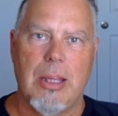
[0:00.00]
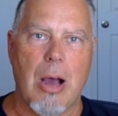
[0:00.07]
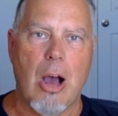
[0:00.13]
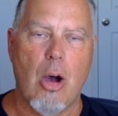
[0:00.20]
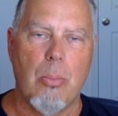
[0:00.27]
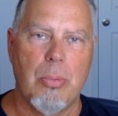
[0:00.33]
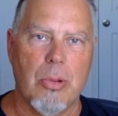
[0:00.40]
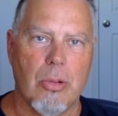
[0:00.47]
I
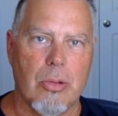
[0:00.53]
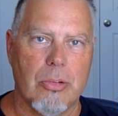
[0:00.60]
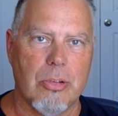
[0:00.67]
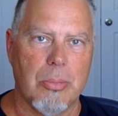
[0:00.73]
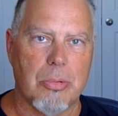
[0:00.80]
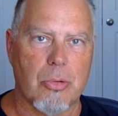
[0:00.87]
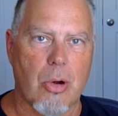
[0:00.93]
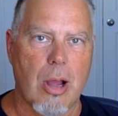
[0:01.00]
hope you'll
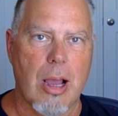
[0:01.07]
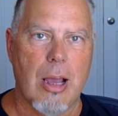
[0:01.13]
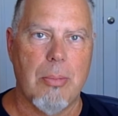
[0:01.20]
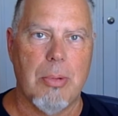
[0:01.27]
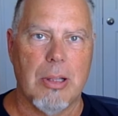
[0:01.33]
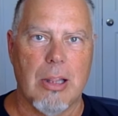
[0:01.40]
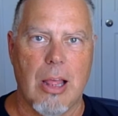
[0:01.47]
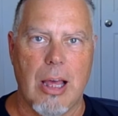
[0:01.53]
subscribe
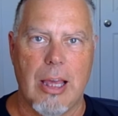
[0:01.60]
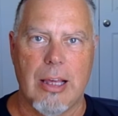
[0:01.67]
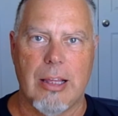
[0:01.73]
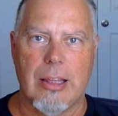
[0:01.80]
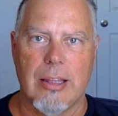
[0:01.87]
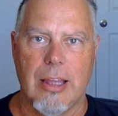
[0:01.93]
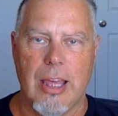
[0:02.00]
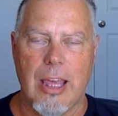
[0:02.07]
and like,
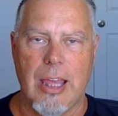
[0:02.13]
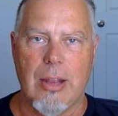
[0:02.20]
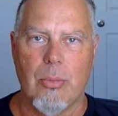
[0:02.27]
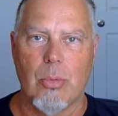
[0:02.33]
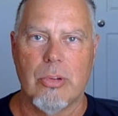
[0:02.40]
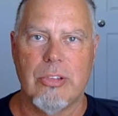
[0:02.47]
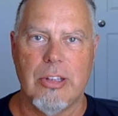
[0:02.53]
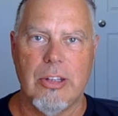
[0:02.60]
and
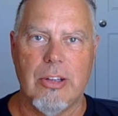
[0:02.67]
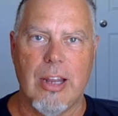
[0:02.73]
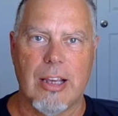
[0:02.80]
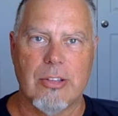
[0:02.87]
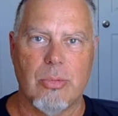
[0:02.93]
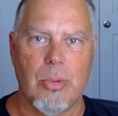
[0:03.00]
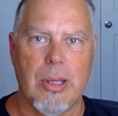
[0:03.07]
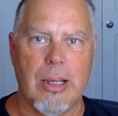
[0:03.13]
we'll see you
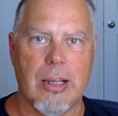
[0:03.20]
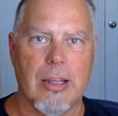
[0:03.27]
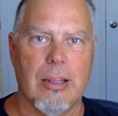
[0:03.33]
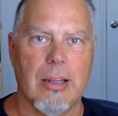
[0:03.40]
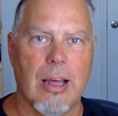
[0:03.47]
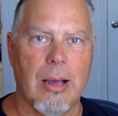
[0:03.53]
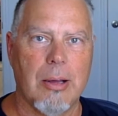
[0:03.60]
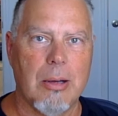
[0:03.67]
next week.
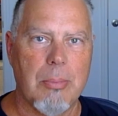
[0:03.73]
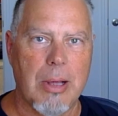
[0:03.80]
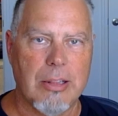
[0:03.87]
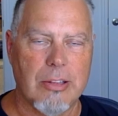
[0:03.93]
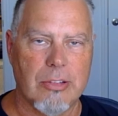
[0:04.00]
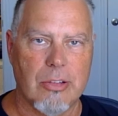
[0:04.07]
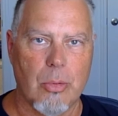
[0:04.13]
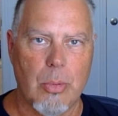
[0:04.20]
I'm going to make
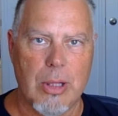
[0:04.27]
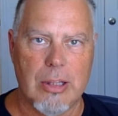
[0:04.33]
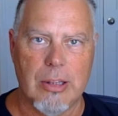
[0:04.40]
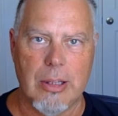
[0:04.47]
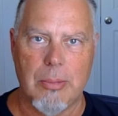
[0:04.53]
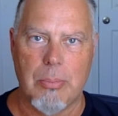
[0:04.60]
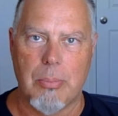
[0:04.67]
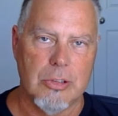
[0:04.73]
this a
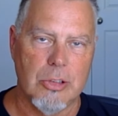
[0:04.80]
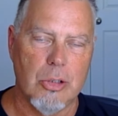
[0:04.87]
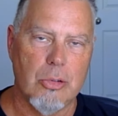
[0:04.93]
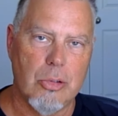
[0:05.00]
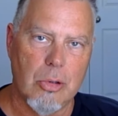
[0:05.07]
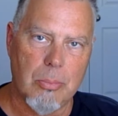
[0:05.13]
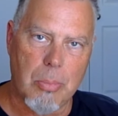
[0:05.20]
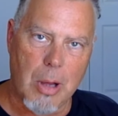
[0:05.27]
weekly
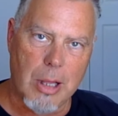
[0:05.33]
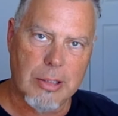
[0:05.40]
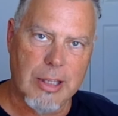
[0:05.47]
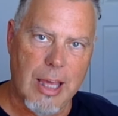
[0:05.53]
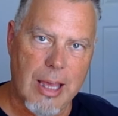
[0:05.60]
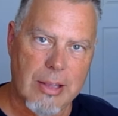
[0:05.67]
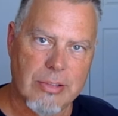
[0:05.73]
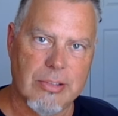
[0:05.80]
YouTube
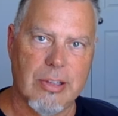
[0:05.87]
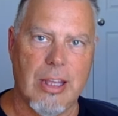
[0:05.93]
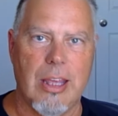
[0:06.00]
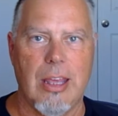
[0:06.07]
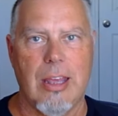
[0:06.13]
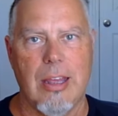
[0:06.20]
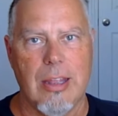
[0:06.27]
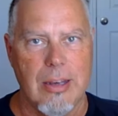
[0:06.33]
podcast,
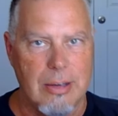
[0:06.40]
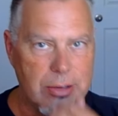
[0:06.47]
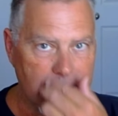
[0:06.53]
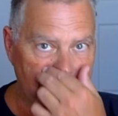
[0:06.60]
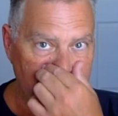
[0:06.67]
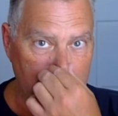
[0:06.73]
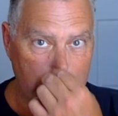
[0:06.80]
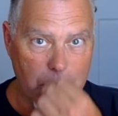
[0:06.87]
and
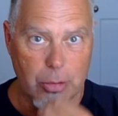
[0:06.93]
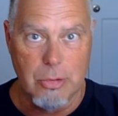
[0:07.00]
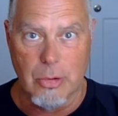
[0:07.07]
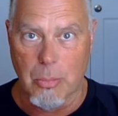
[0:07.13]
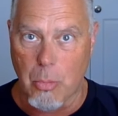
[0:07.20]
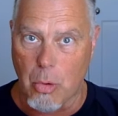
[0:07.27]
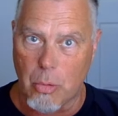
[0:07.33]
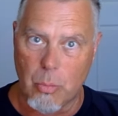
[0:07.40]
you're
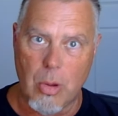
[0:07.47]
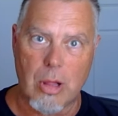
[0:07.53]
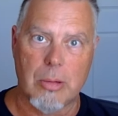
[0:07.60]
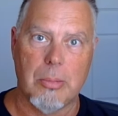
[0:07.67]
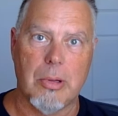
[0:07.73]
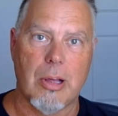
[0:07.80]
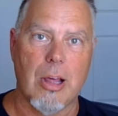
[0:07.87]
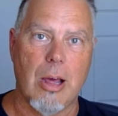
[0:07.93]
more than welcome
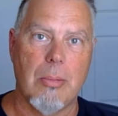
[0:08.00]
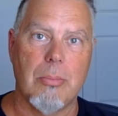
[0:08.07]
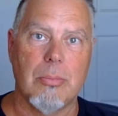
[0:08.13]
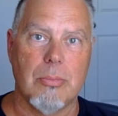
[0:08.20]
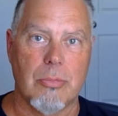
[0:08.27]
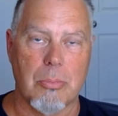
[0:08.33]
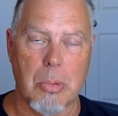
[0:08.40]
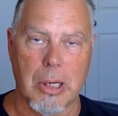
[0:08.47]
to come.
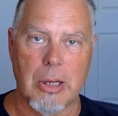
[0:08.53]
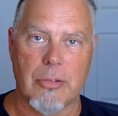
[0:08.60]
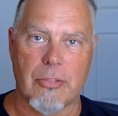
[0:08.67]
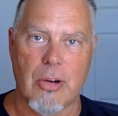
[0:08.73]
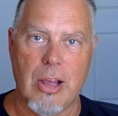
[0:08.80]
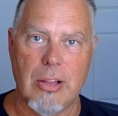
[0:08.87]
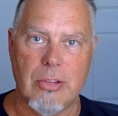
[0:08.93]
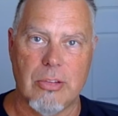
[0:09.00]
Bring your
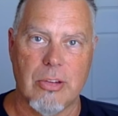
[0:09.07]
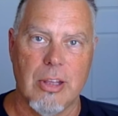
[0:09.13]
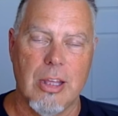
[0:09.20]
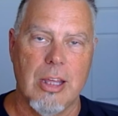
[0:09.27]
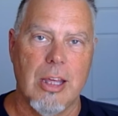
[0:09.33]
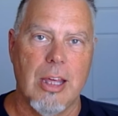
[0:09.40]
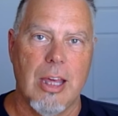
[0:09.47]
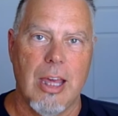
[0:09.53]
friends,
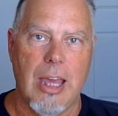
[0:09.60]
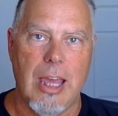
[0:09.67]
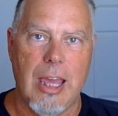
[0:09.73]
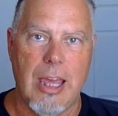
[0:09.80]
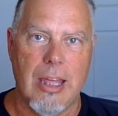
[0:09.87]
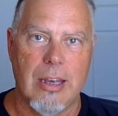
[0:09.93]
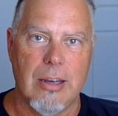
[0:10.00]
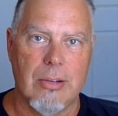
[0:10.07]

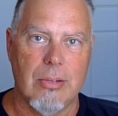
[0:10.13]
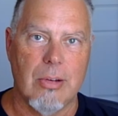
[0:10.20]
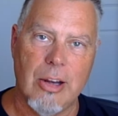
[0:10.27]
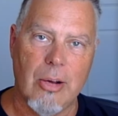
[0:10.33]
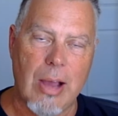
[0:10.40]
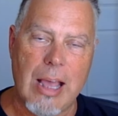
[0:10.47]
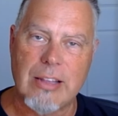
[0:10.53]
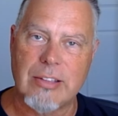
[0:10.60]
and
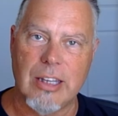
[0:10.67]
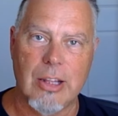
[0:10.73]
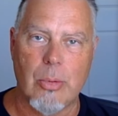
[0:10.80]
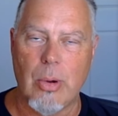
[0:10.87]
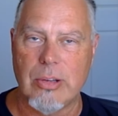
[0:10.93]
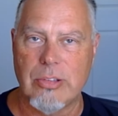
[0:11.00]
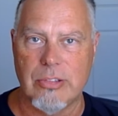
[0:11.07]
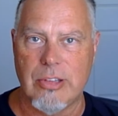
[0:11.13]
ask any
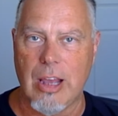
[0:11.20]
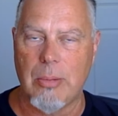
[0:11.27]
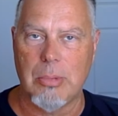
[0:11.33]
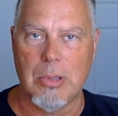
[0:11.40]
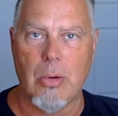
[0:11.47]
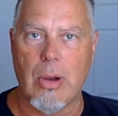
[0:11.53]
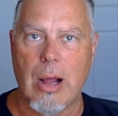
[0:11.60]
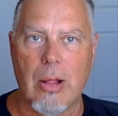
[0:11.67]
questions down
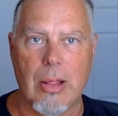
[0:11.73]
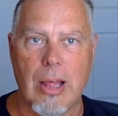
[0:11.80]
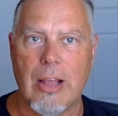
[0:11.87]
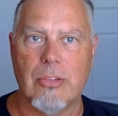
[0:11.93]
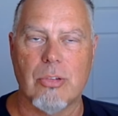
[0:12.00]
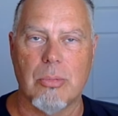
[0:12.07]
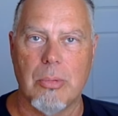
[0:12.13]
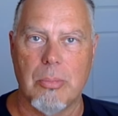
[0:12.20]
below, and I'll
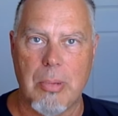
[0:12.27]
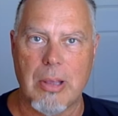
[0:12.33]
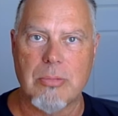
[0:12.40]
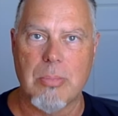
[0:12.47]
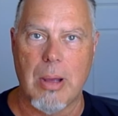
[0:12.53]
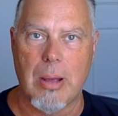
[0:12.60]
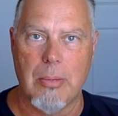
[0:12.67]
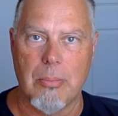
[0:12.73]
answer them as best
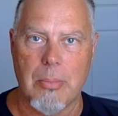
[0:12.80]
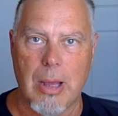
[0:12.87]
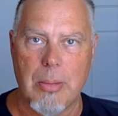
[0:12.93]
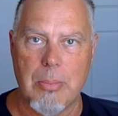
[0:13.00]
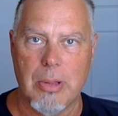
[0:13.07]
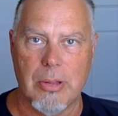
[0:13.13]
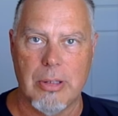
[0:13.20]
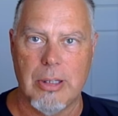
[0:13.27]
my
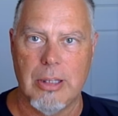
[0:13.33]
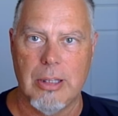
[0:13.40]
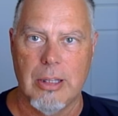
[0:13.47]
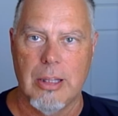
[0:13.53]
ability.